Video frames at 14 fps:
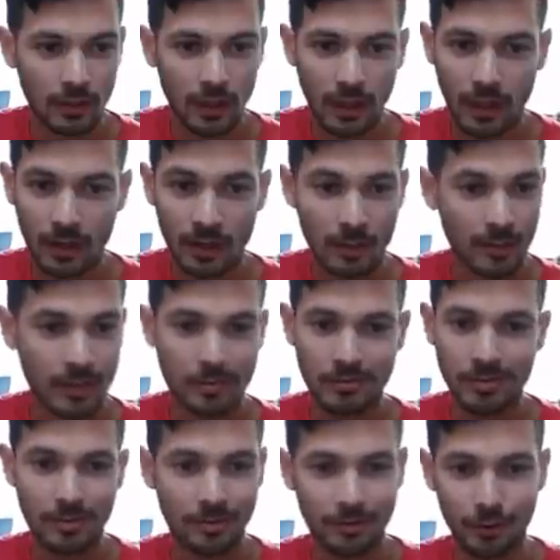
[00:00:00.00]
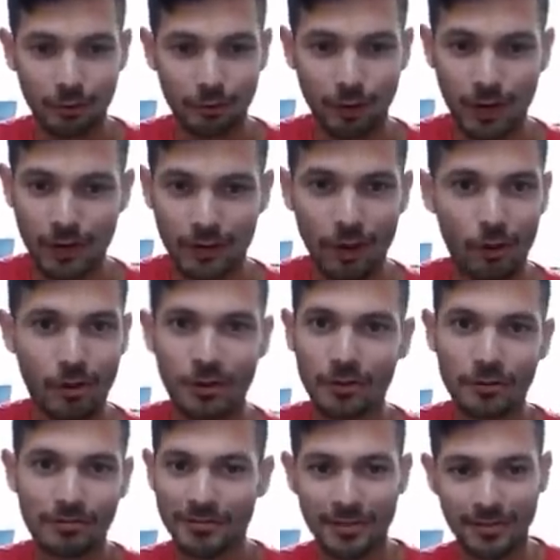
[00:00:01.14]
And I mean, feel free to go
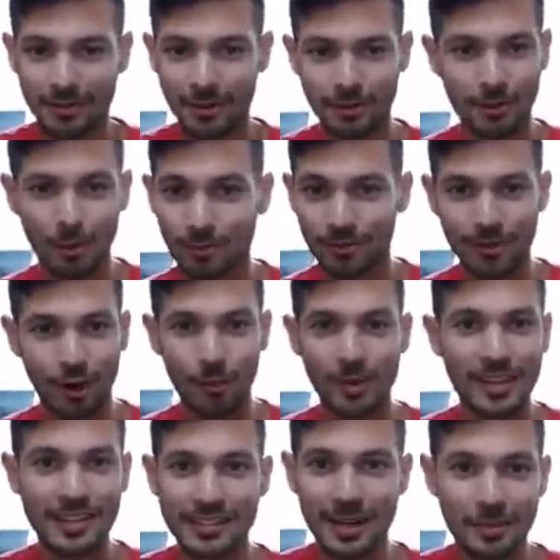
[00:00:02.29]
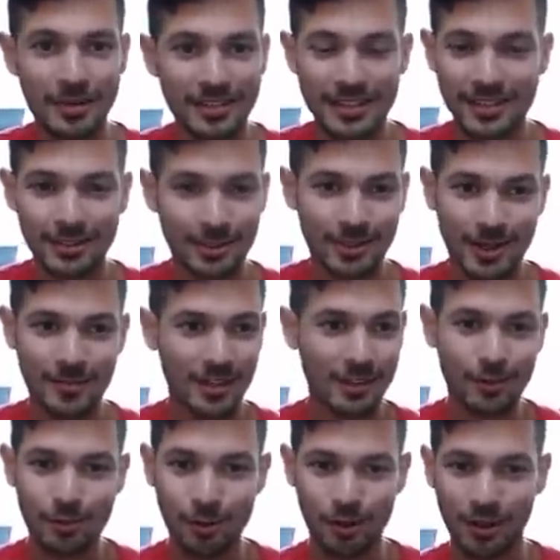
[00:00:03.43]
and co copy these numbers into something
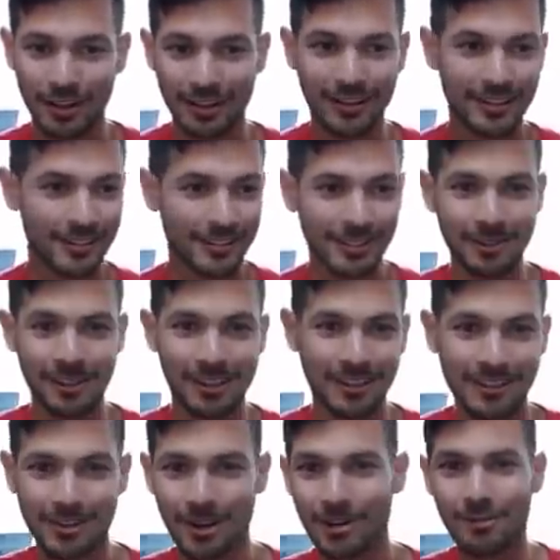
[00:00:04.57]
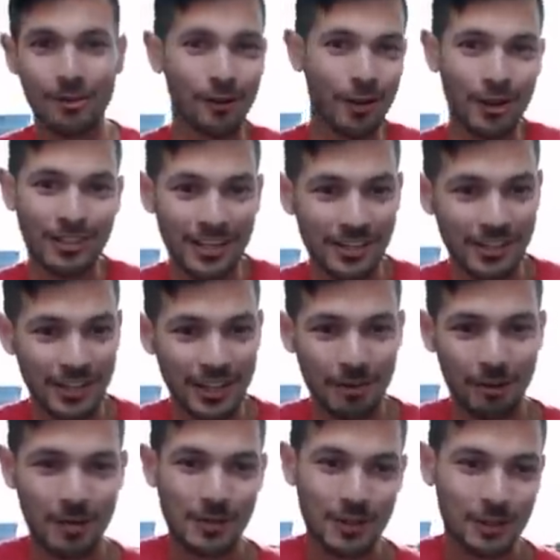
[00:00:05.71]
if you want to, like, you know, like try and reverse engineer
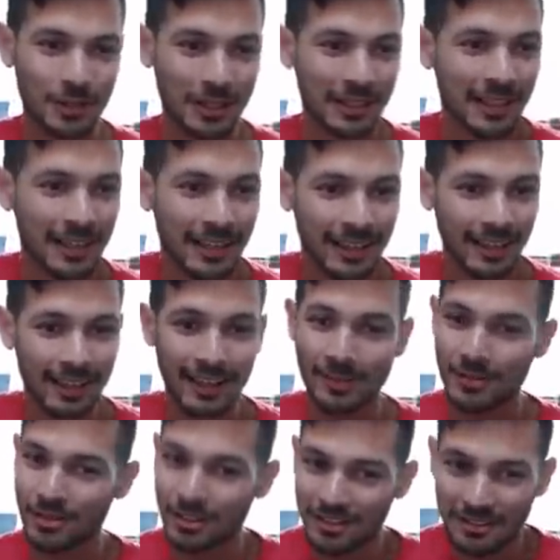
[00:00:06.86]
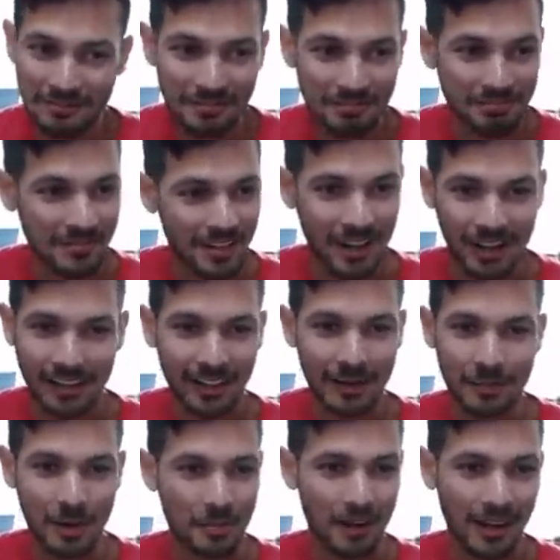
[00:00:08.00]
what I'm doing. Um, you can calculate
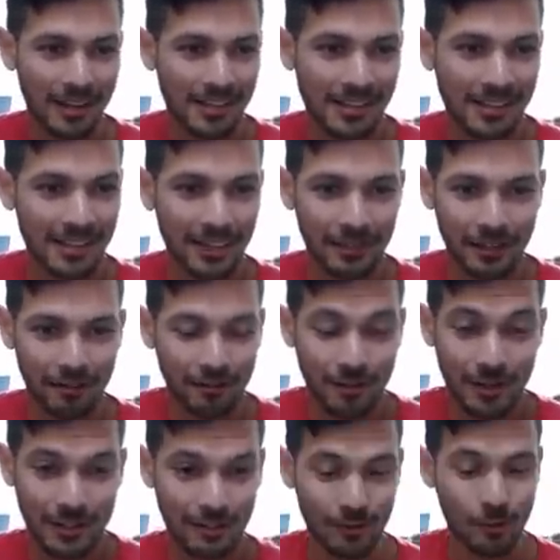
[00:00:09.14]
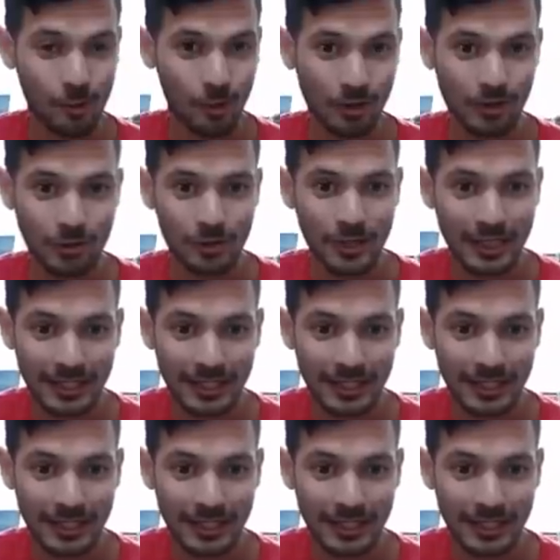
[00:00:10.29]
my margins and everything from this if you want to.